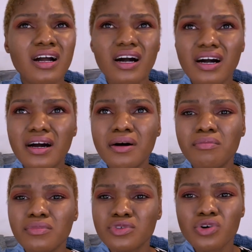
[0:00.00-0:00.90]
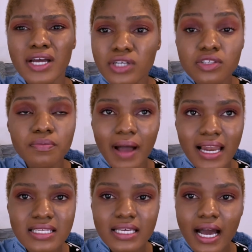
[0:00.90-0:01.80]
so I try to
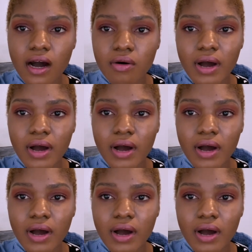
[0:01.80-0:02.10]
balance it out.